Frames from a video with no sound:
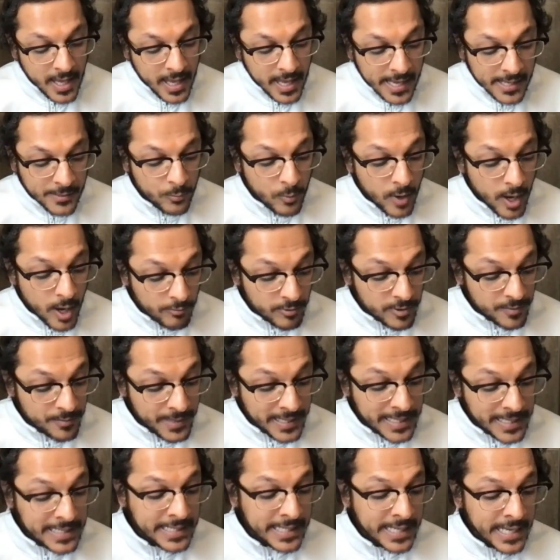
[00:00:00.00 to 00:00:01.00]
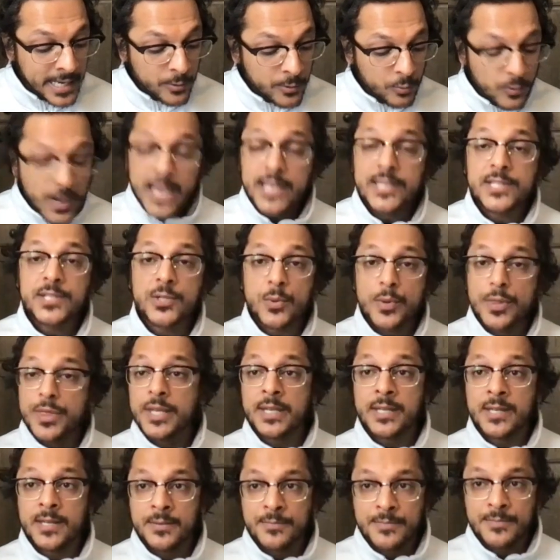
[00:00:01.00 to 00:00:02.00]
And while remaining at rest
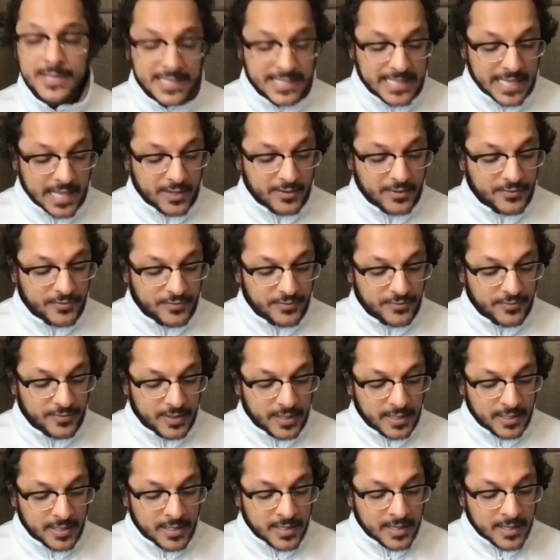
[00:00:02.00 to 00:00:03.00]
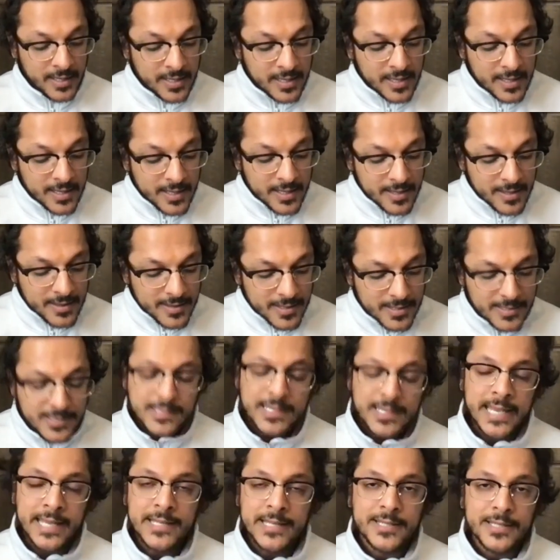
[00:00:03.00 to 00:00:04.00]
within himself, the
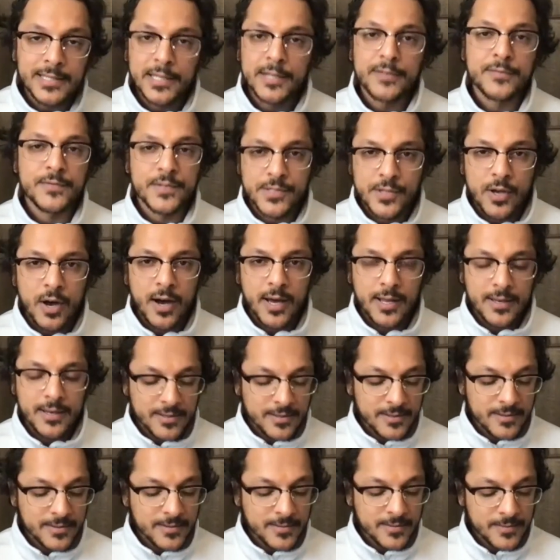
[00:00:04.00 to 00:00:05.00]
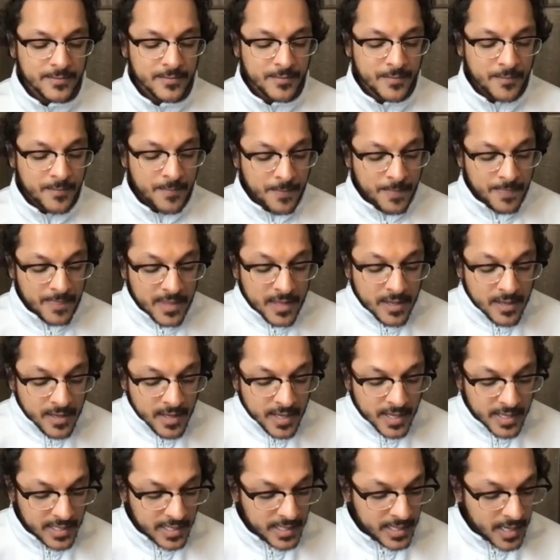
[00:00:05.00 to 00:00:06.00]
saint lives on
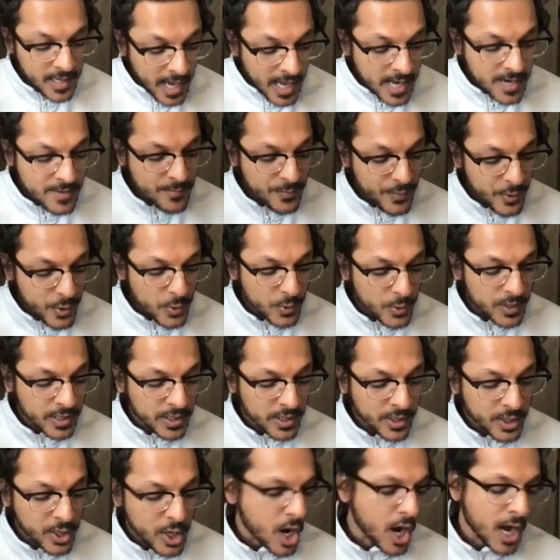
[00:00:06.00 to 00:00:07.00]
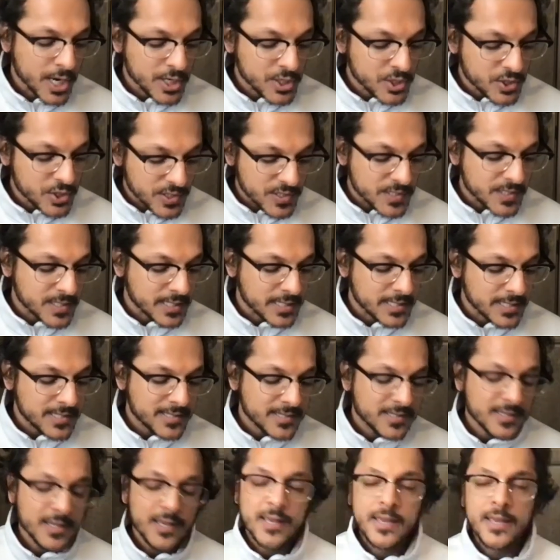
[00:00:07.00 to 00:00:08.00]
in an unbroken
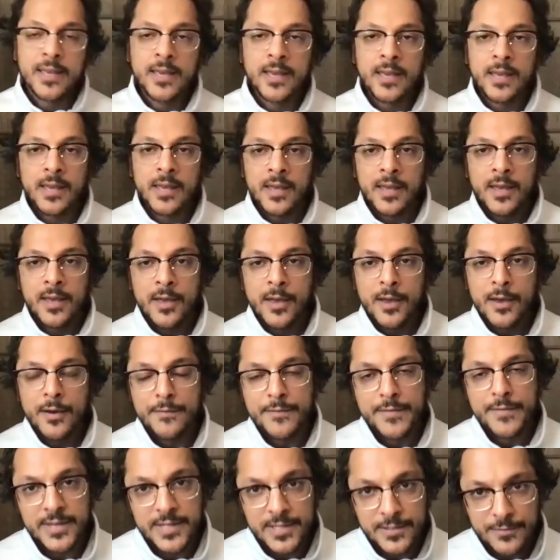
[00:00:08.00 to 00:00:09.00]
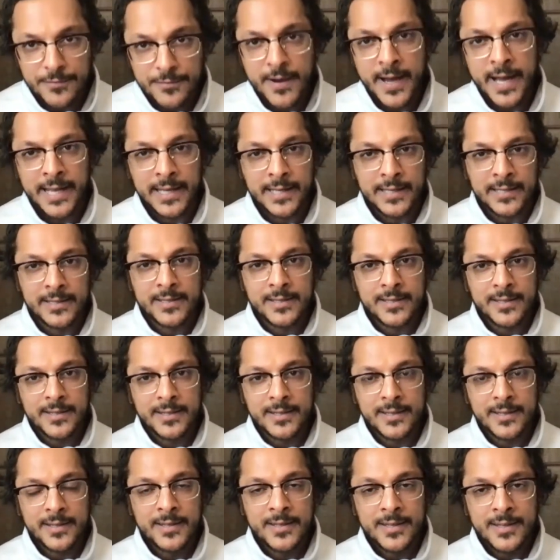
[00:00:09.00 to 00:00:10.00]
consciousness of the divine,
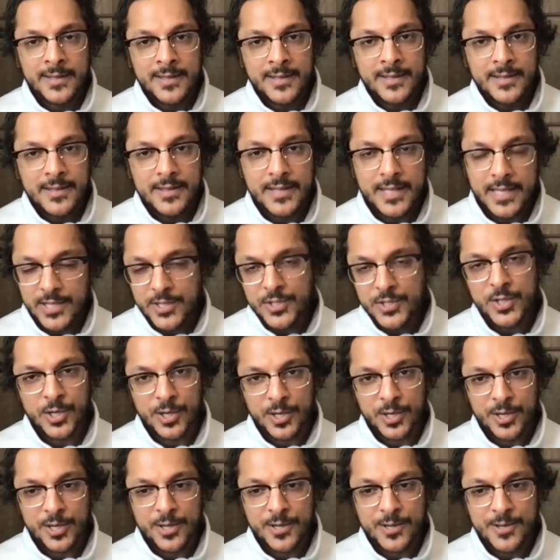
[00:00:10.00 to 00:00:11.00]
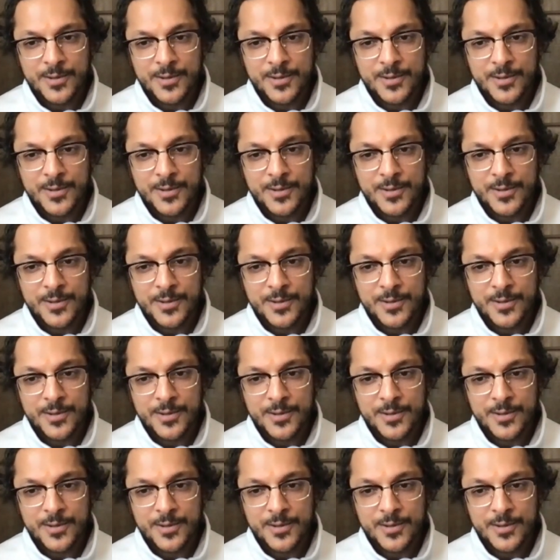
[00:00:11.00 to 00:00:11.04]
the eternal.